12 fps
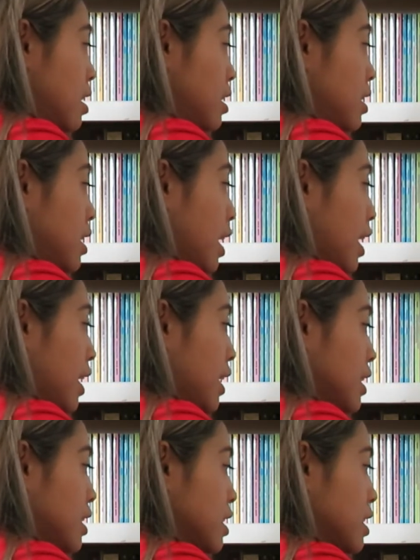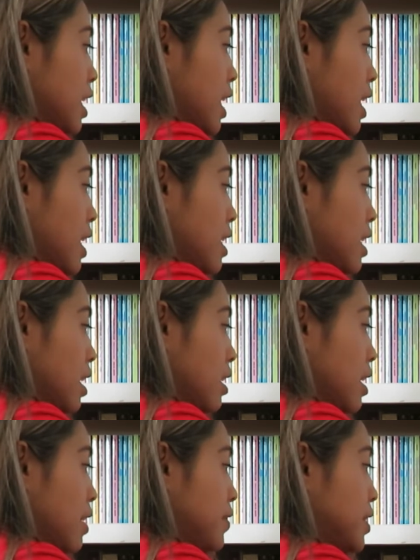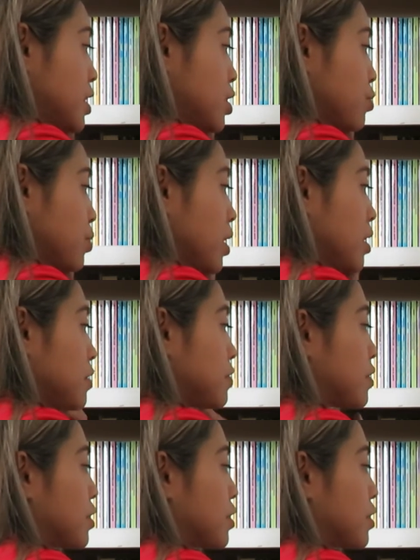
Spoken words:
9, 10, 11, 12,